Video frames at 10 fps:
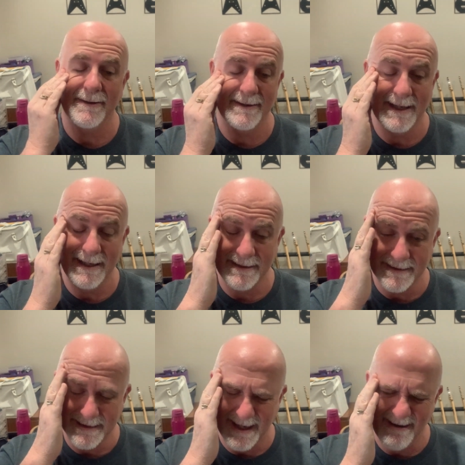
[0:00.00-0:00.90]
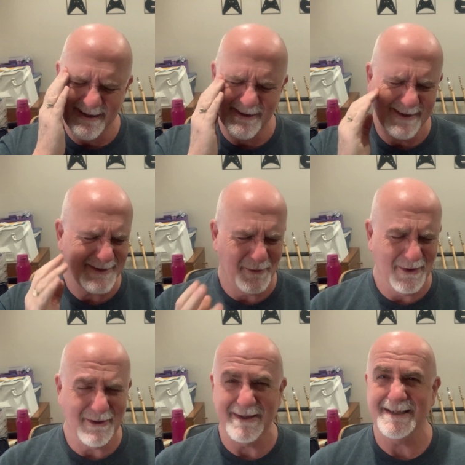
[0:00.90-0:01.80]
Or I hate this character, or this
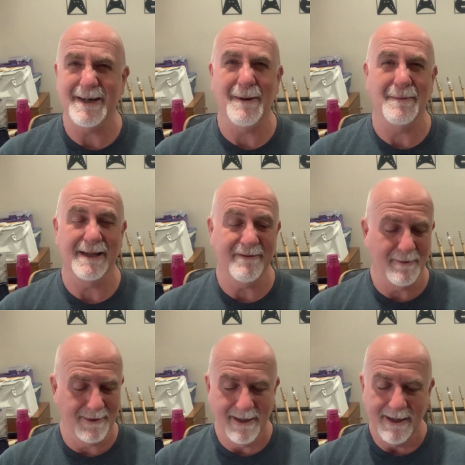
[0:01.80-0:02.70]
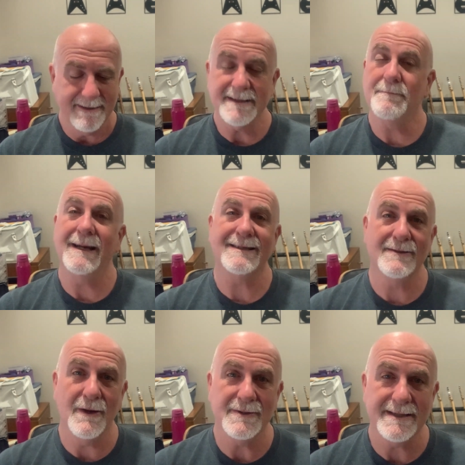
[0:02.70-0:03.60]
world is so unbelievable, this makes
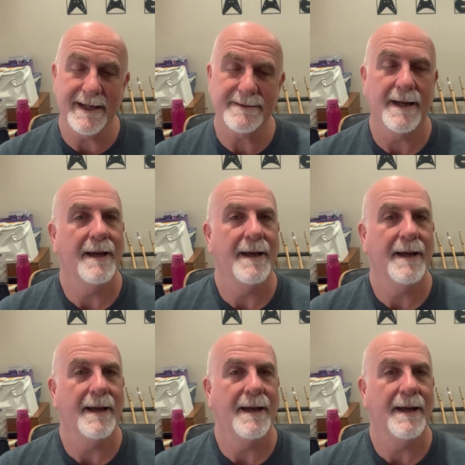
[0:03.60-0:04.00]
no sense.